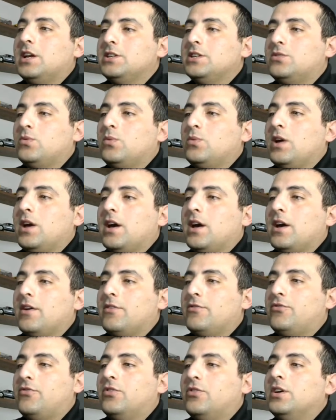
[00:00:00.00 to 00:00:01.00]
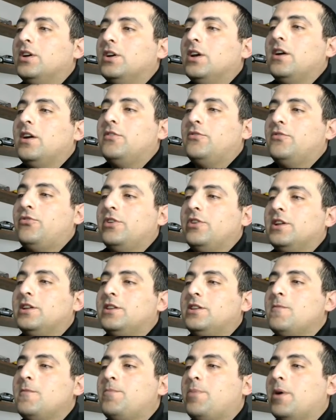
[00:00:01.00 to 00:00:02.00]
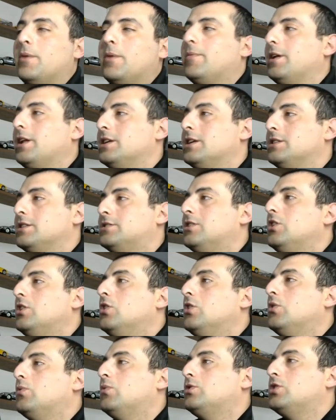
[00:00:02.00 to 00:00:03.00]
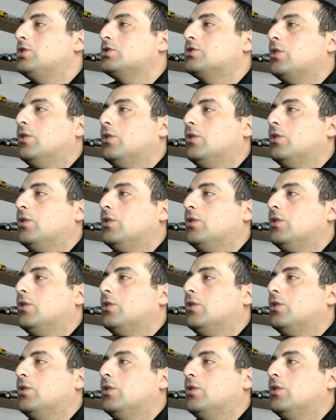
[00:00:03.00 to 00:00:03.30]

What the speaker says: we have Infinite Impermanence, which is going to